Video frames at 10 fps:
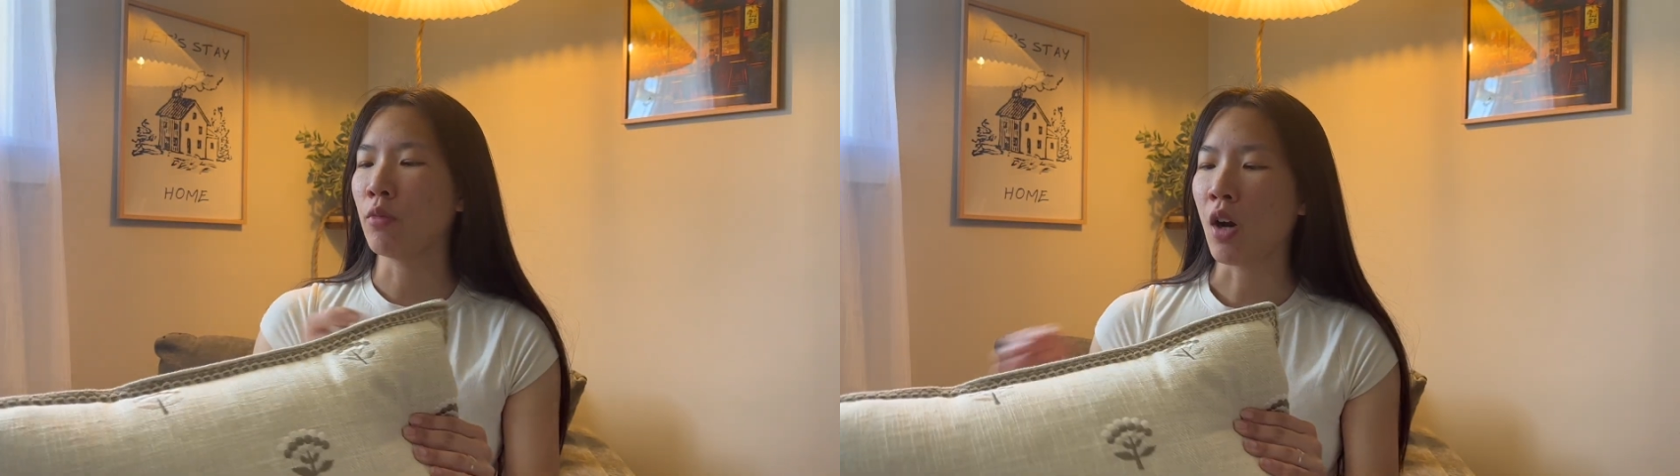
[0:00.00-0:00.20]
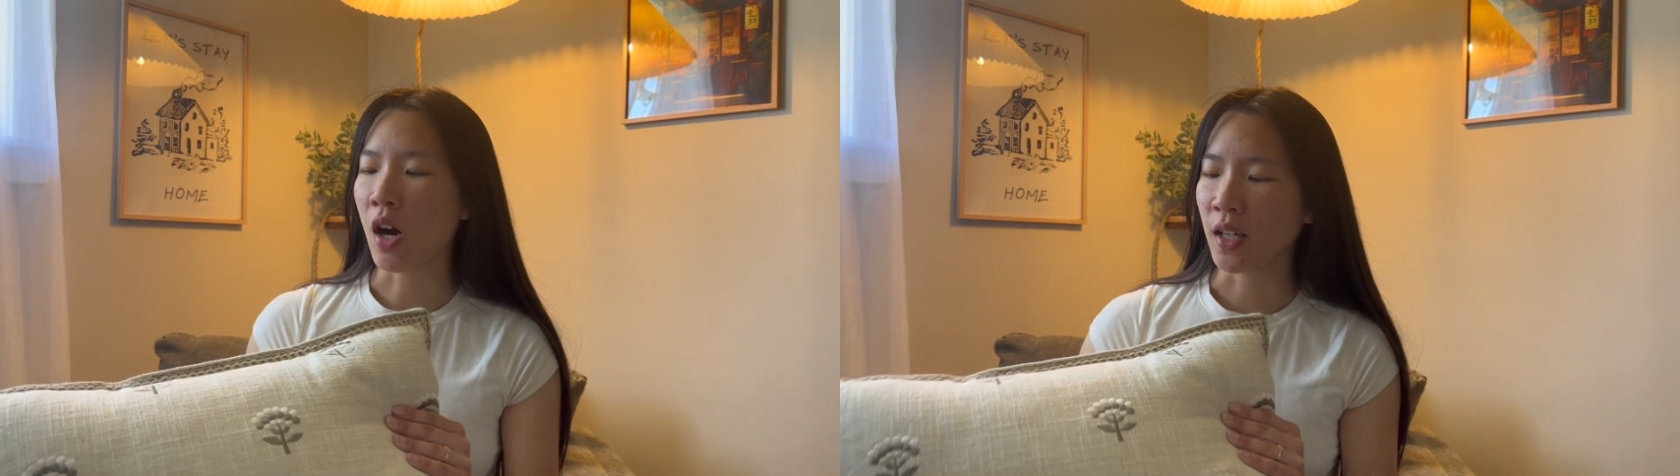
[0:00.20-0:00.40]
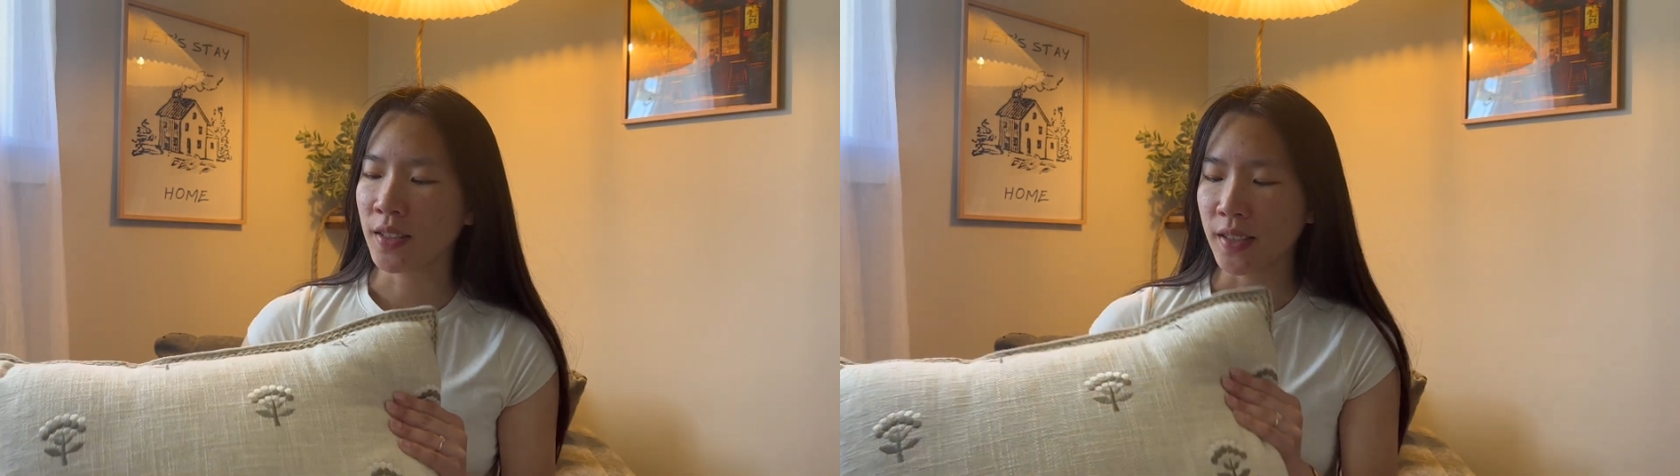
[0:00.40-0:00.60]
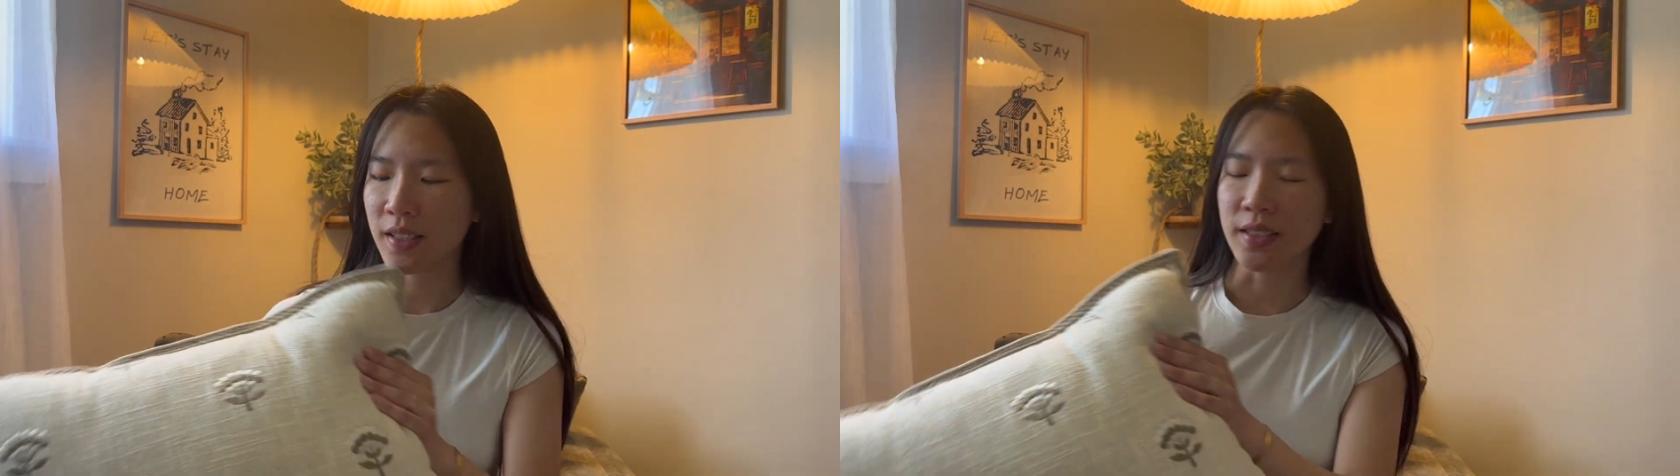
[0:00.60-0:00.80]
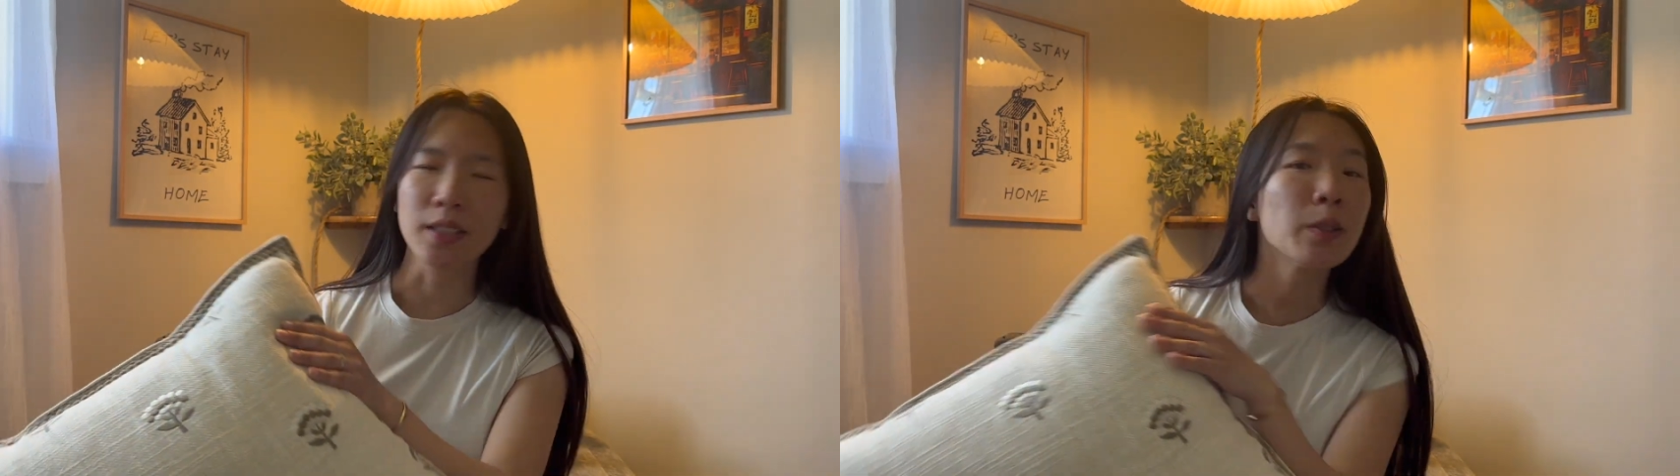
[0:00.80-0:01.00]
Ross
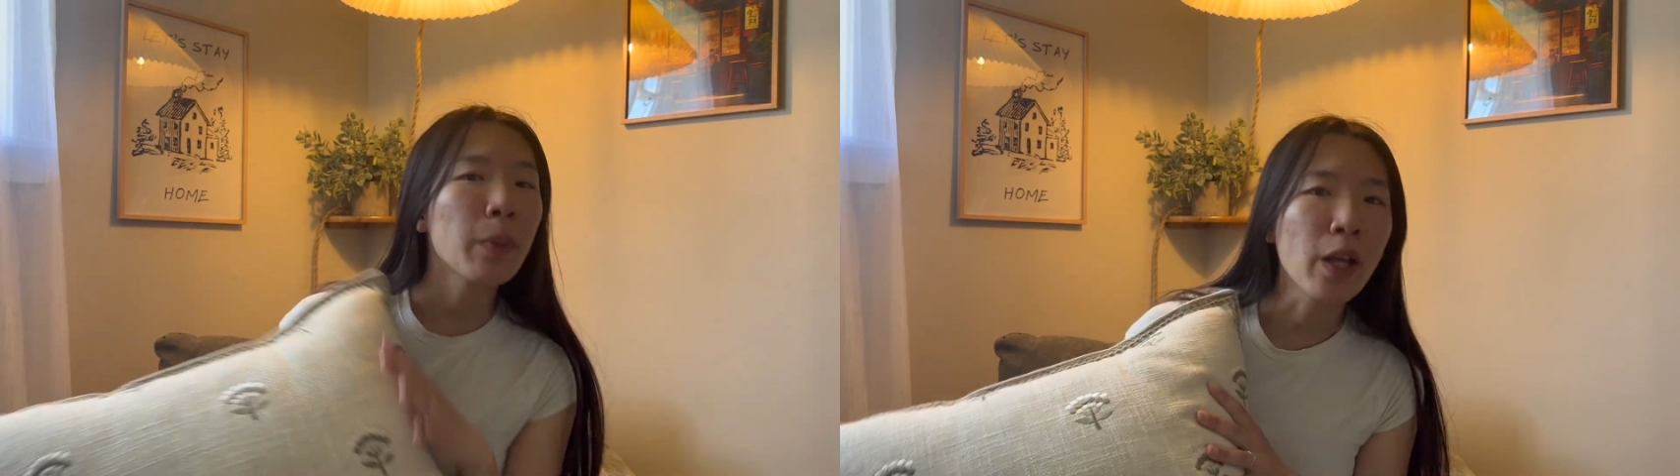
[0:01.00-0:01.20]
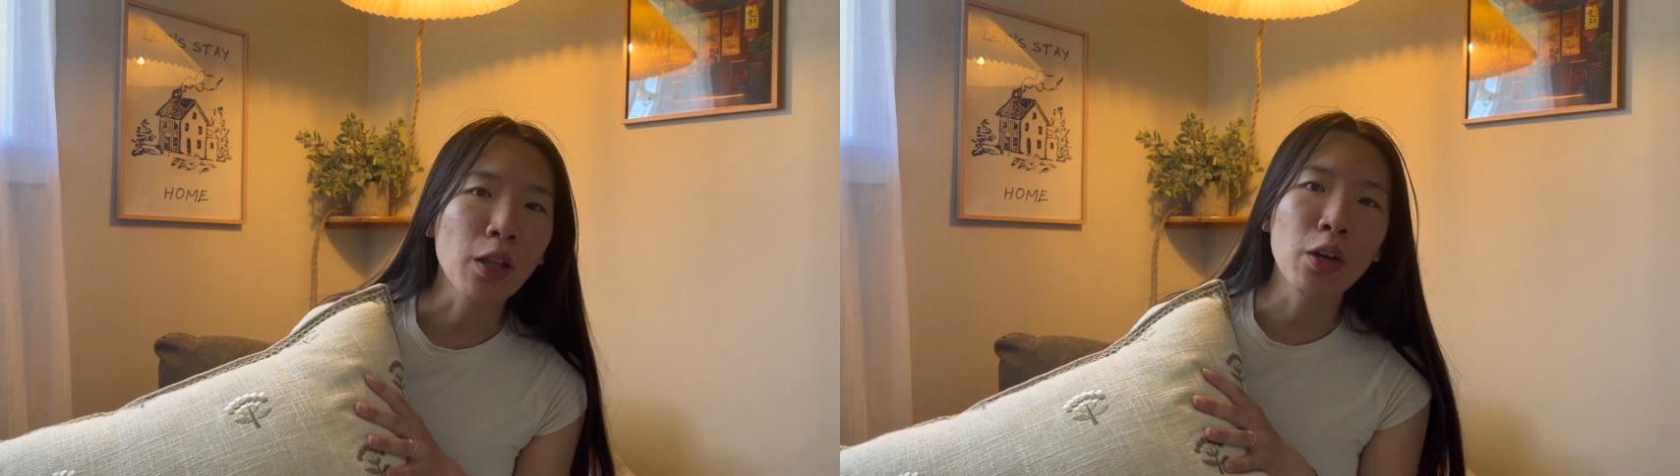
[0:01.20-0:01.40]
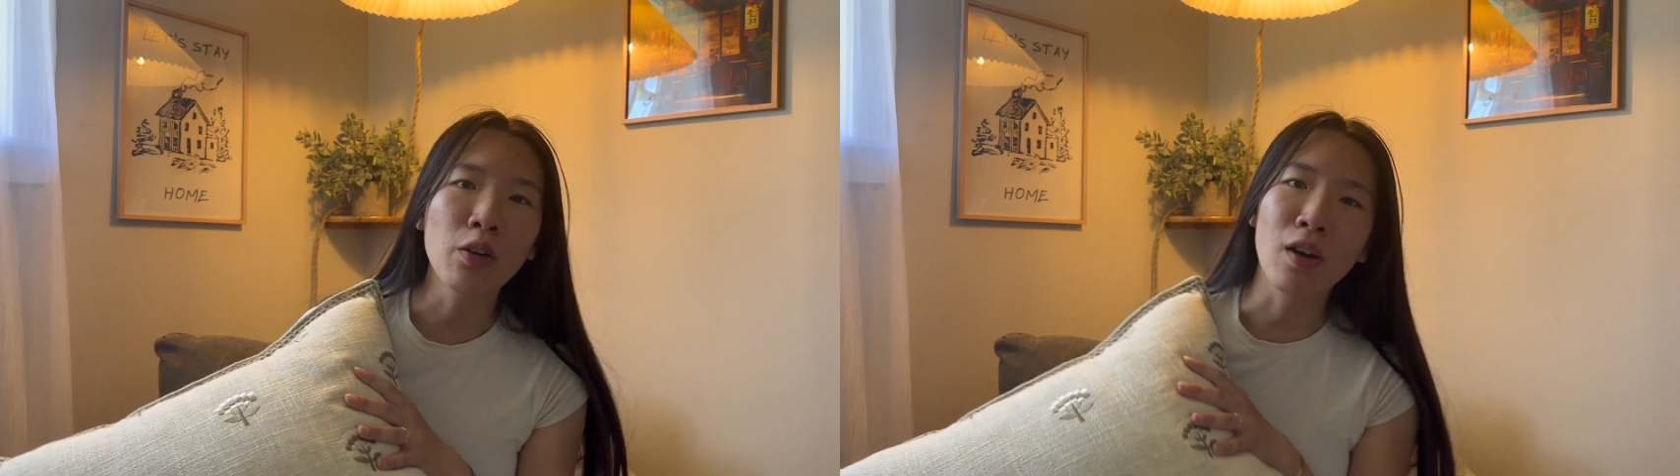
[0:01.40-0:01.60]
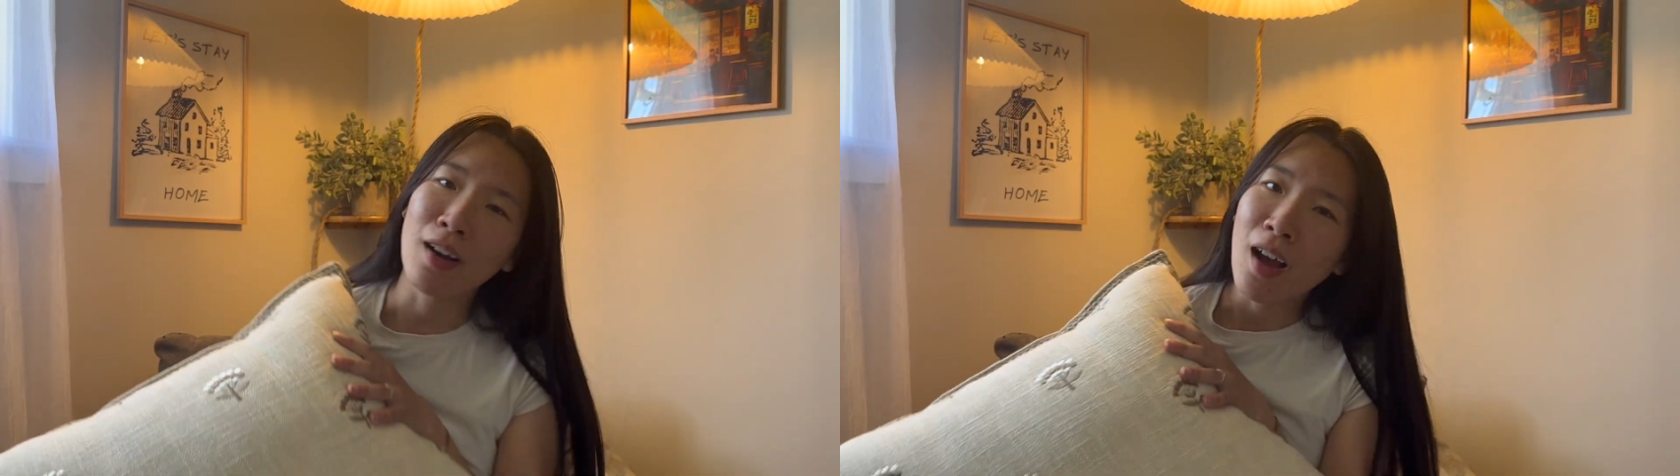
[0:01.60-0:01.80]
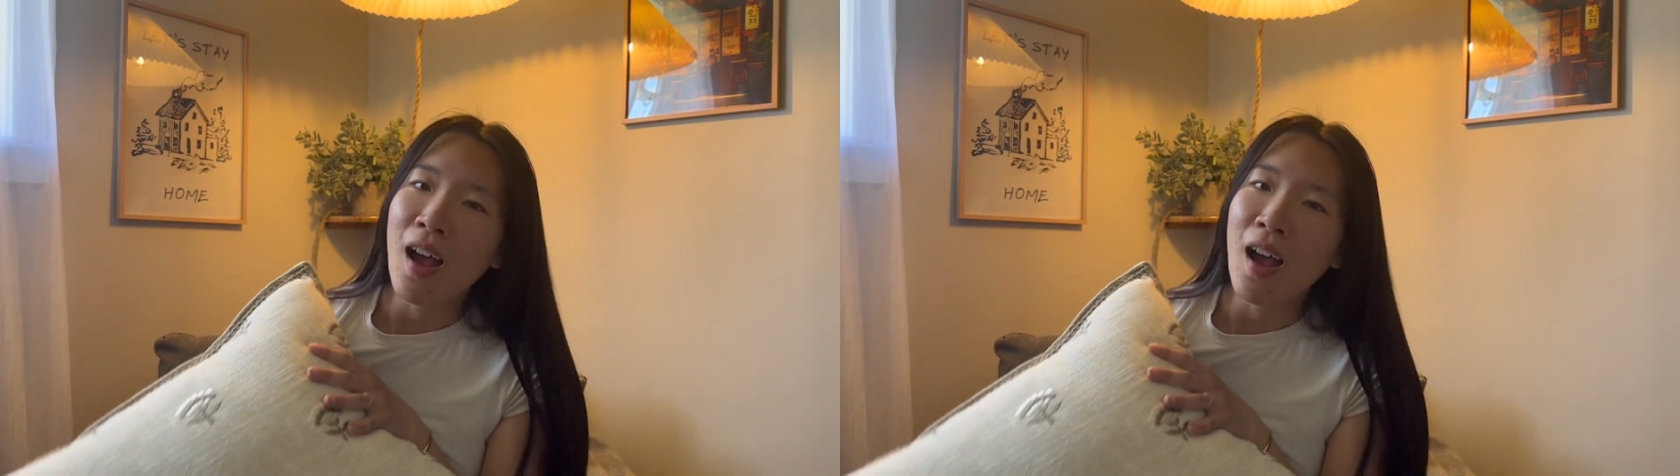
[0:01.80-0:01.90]
is this pillow.